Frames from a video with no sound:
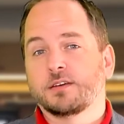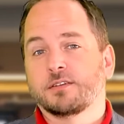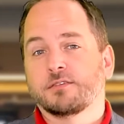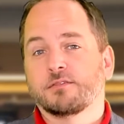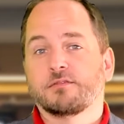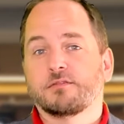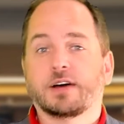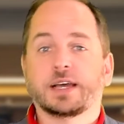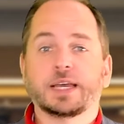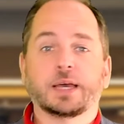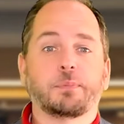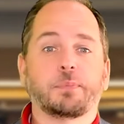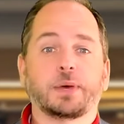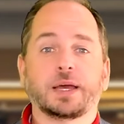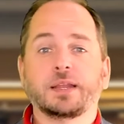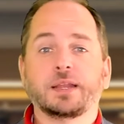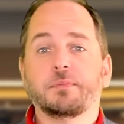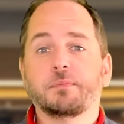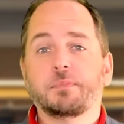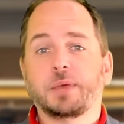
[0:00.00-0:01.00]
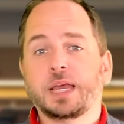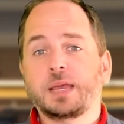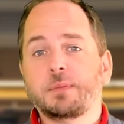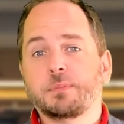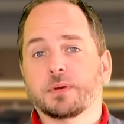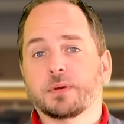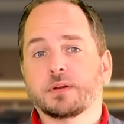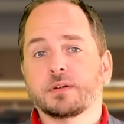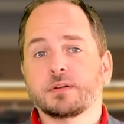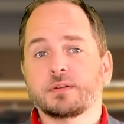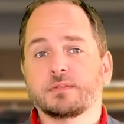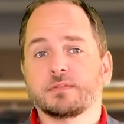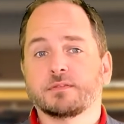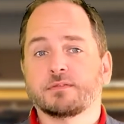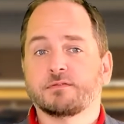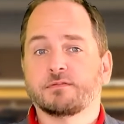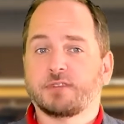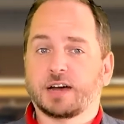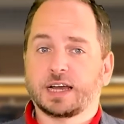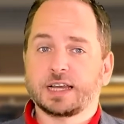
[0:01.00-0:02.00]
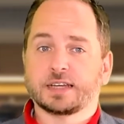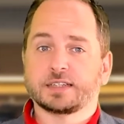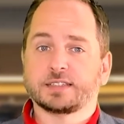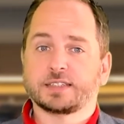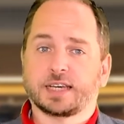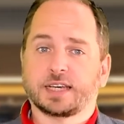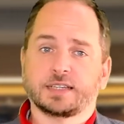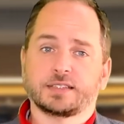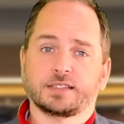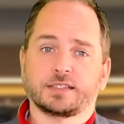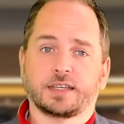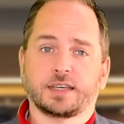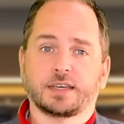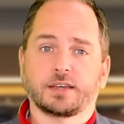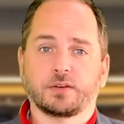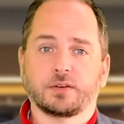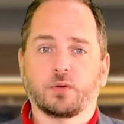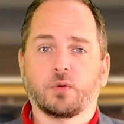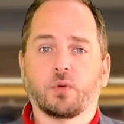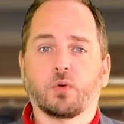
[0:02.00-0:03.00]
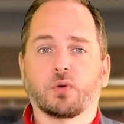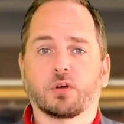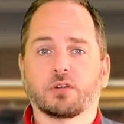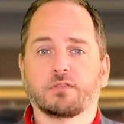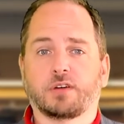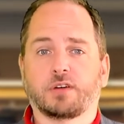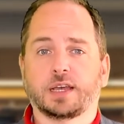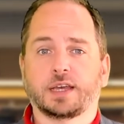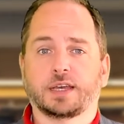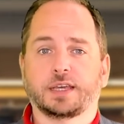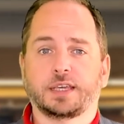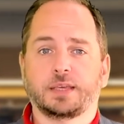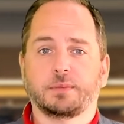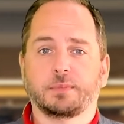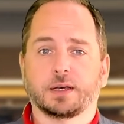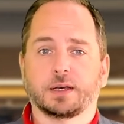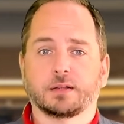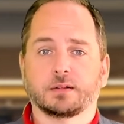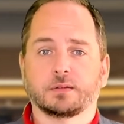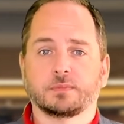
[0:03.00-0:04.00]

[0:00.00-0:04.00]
via pen and paper, via texting, or via email.